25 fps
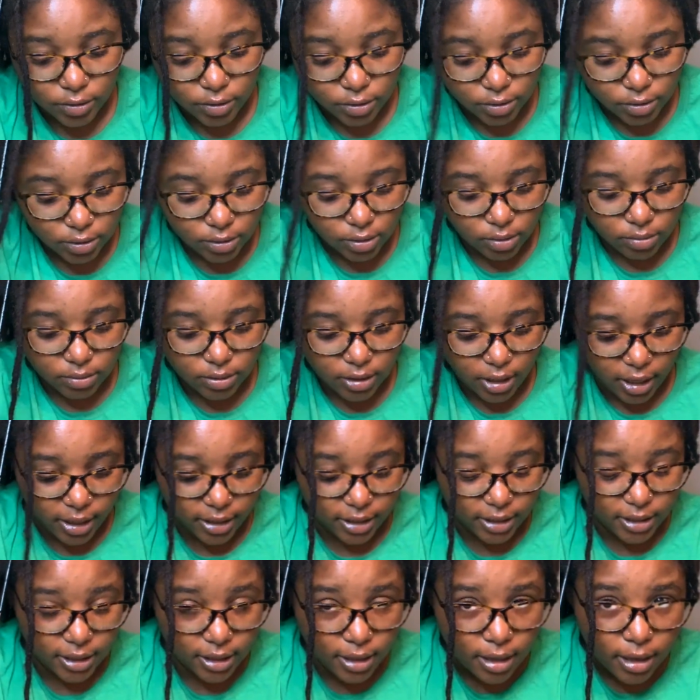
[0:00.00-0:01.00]
are so
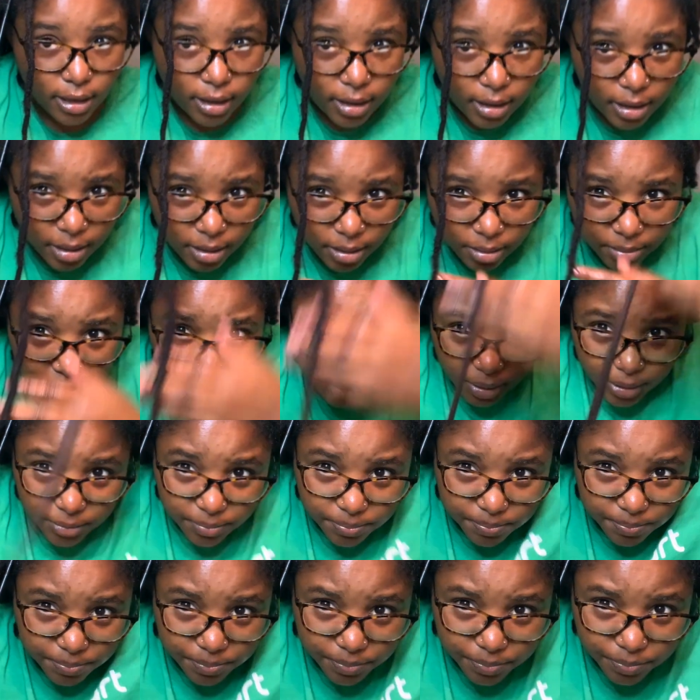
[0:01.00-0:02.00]
tiny, but
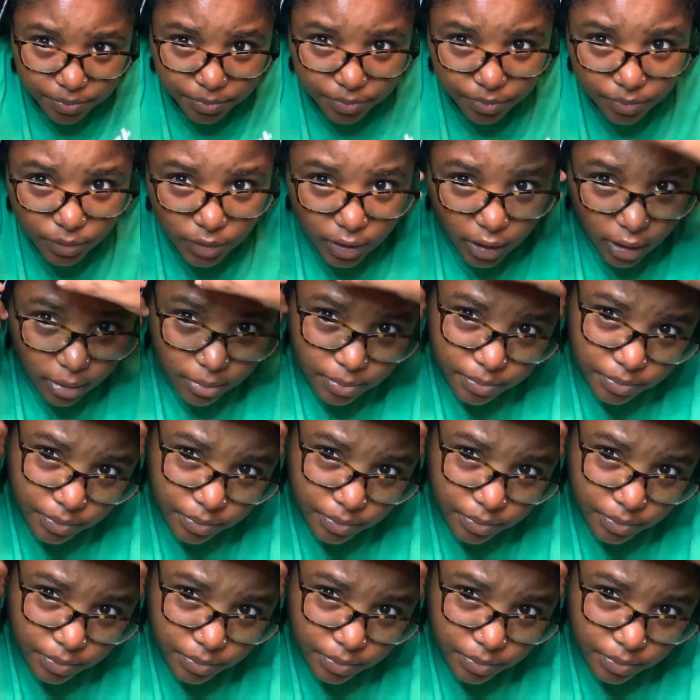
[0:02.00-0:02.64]
yeah.